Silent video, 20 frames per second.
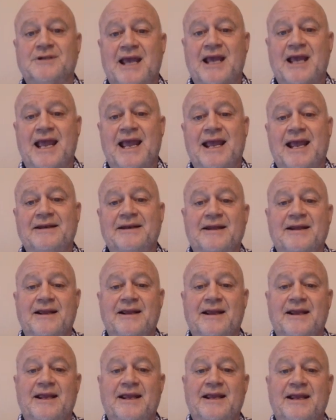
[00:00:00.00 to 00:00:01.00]
and
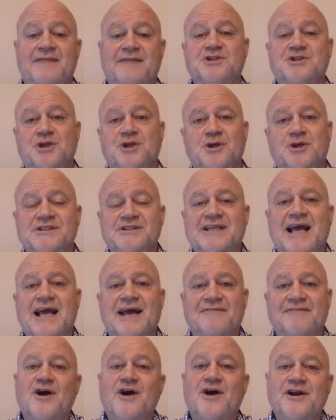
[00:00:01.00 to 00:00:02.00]
if students
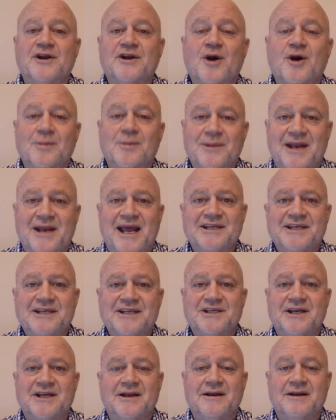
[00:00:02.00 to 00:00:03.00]
can't find
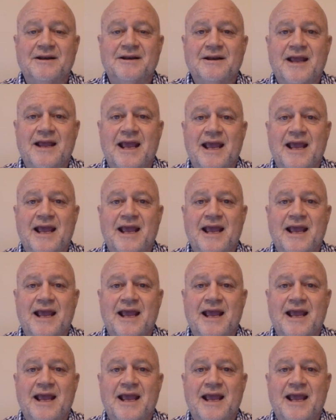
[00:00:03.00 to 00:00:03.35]
accommodation,